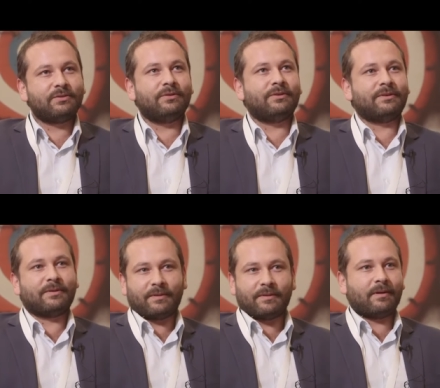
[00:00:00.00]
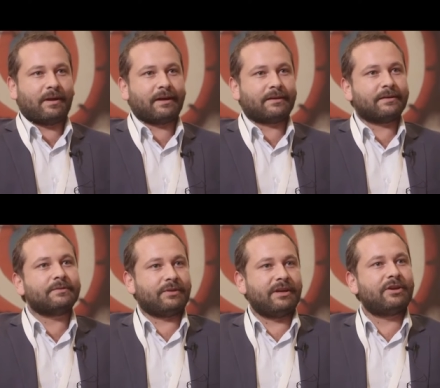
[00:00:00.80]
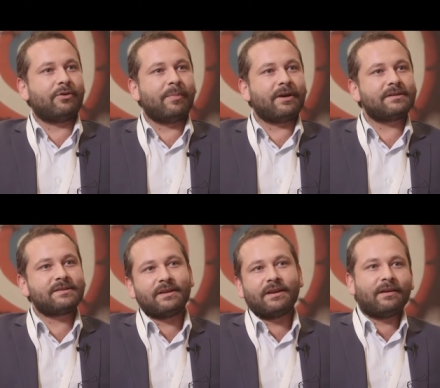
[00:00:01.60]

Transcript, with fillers: the like to e-commerce,